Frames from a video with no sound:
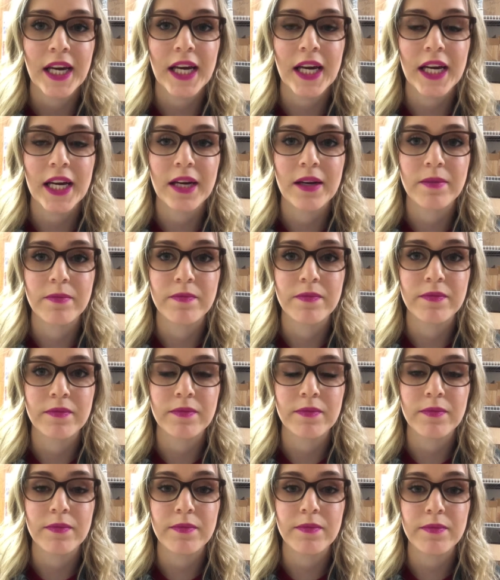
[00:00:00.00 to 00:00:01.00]

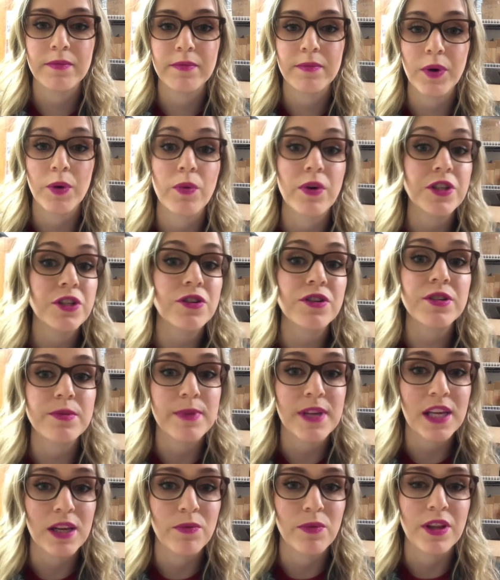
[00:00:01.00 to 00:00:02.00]
But once you're
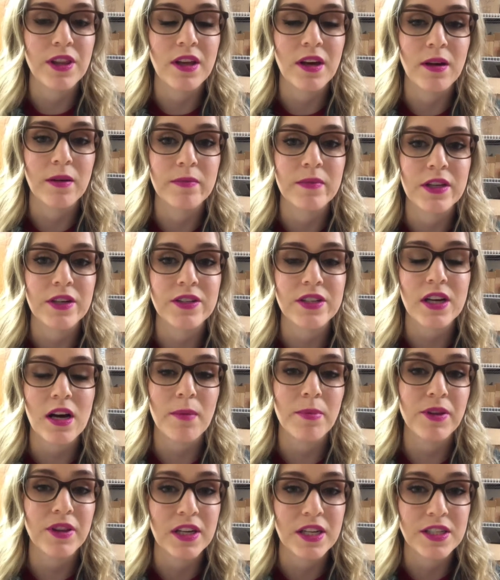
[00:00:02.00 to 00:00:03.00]
speaking with them, there's a
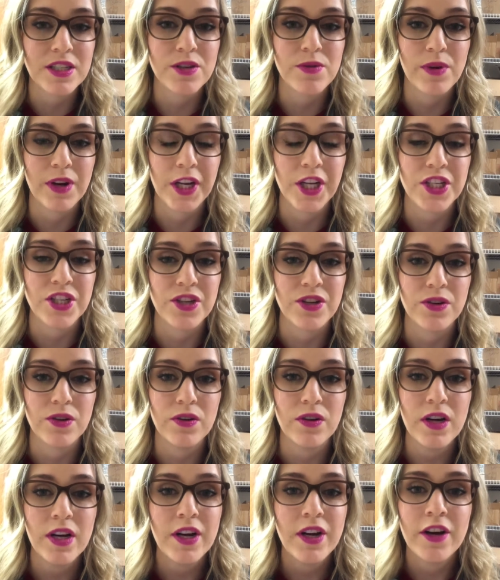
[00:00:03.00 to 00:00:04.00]
couple things you want to
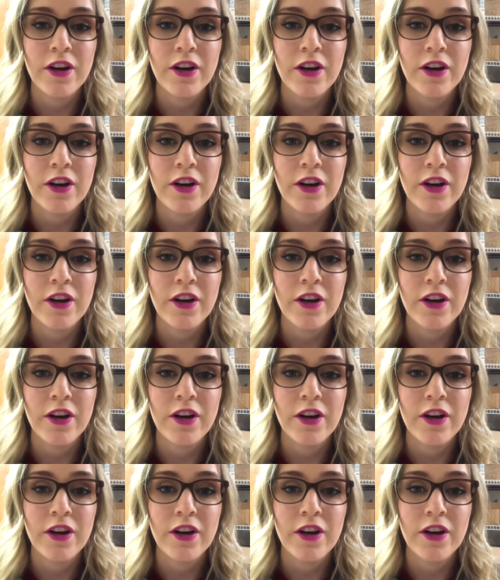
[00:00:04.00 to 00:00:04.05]
do.